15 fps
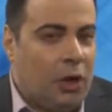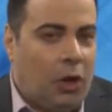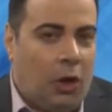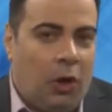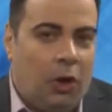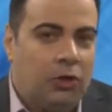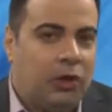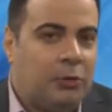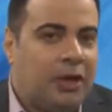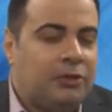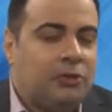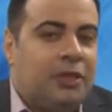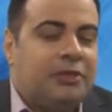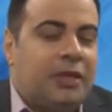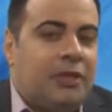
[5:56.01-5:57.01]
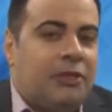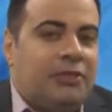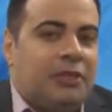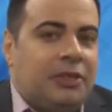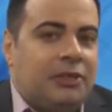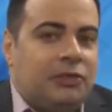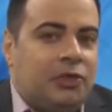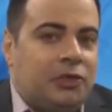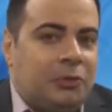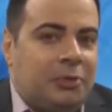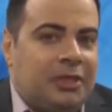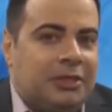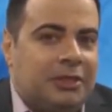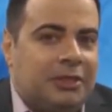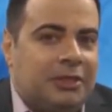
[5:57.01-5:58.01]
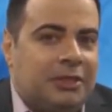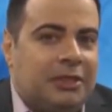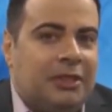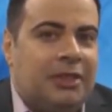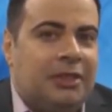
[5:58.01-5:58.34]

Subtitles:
all the way to the 10th century BC,